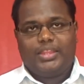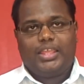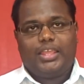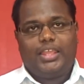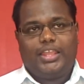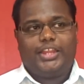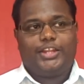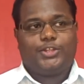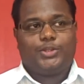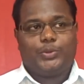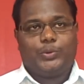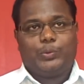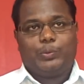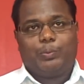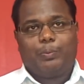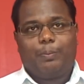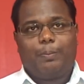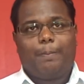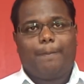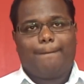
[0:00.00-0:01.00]
into
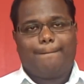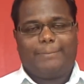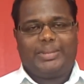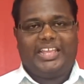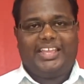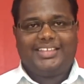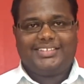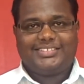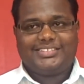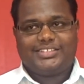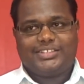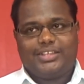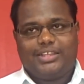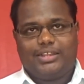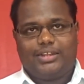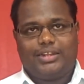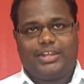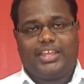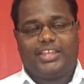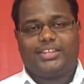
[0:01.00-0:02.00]
place,
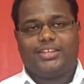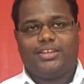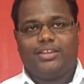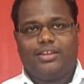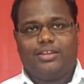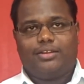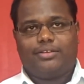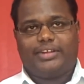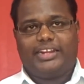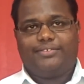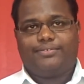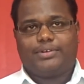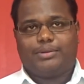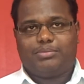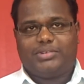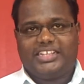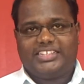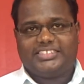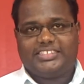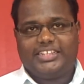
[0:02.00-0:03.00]
like right from
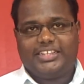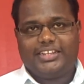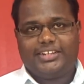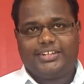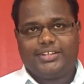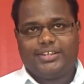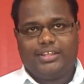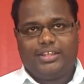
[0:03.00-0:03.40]
testing it,